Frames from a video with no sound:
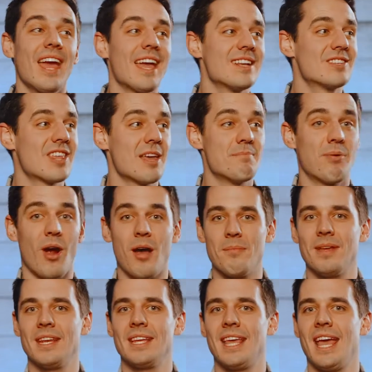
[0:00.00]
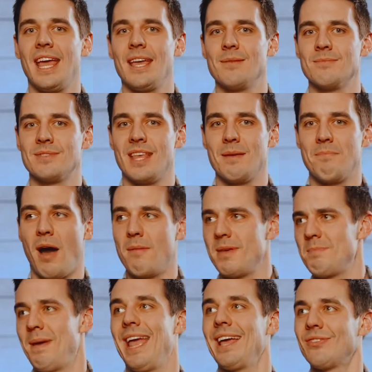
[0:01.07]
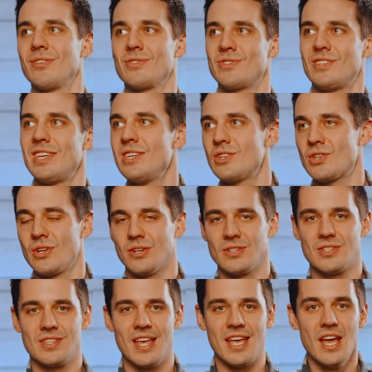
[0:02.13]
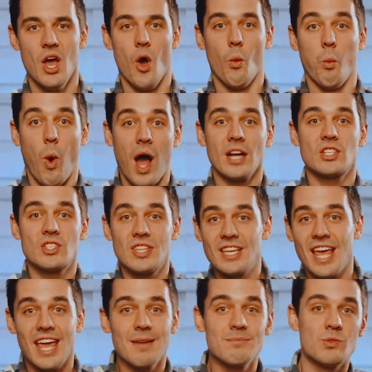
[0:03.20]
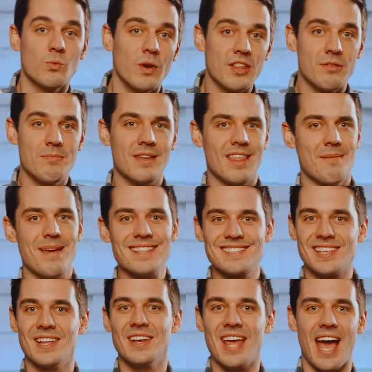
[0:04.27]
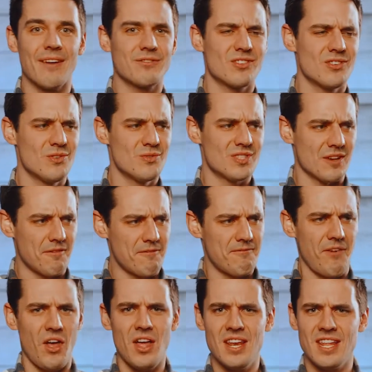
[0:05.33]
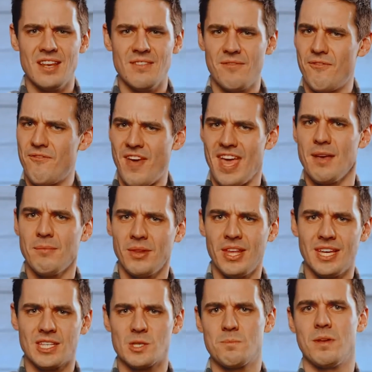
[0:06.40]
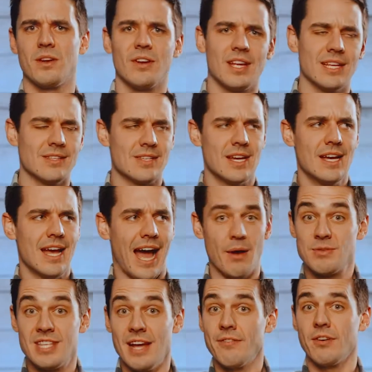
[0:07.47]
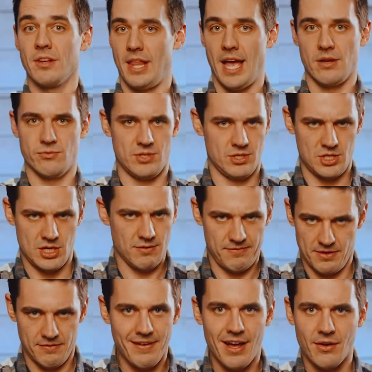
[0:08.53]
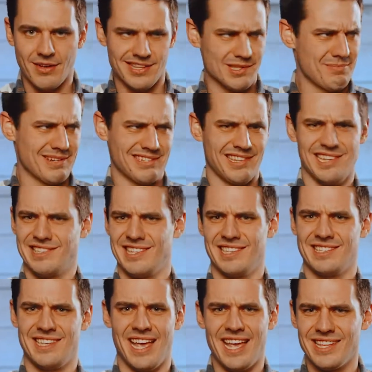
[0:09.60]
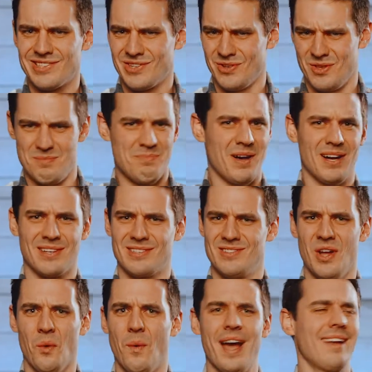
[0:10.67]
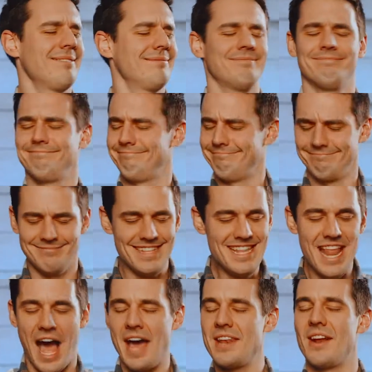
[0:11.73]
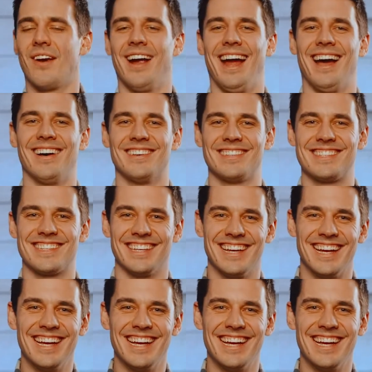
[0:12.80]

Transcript: age, they brought me to games. They bought me Panthers t-shirts. They watched the games with me. They made Sunday afternoons a fun and family experience. I was never allowed to cheer for the Falcons, much less the Saints or the Bucks. No way, not in our house.